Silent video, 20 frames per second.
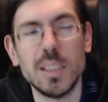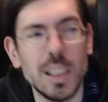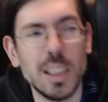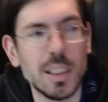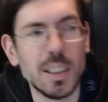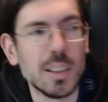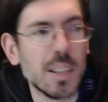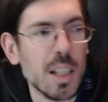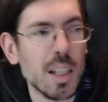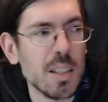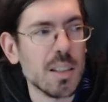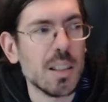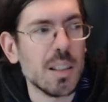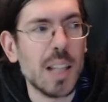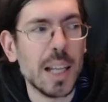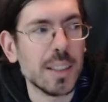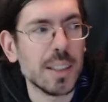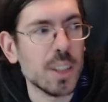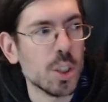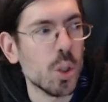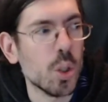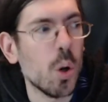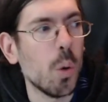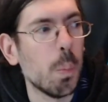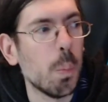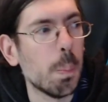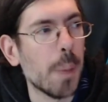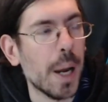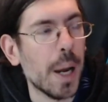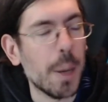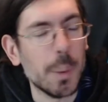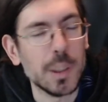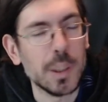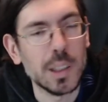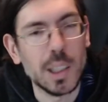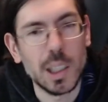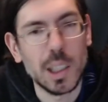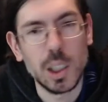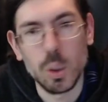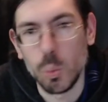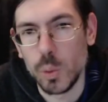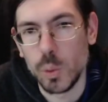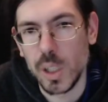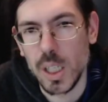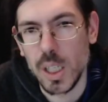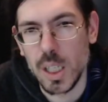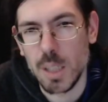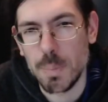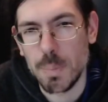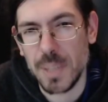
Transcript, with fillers: it does like this whole parallel with